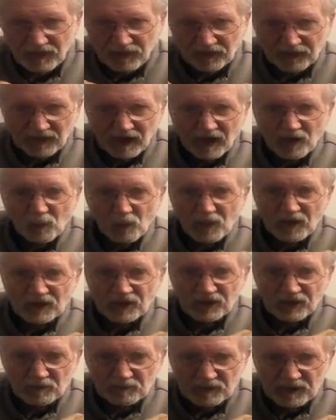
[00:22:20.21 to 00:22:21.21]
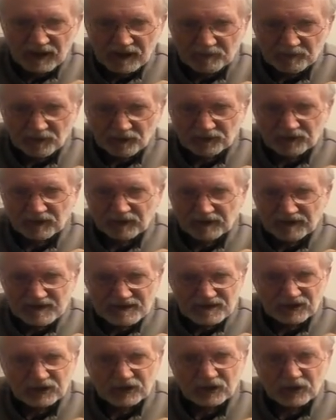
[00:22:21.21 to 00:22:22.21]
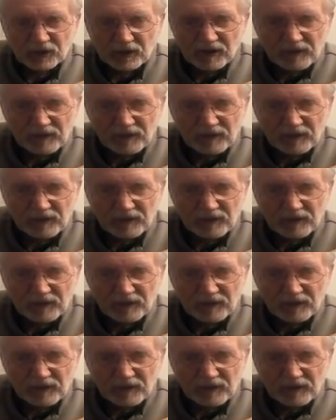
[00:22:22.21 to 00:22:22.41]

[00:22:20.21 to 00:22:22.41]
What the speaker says: that I want you people to listen to.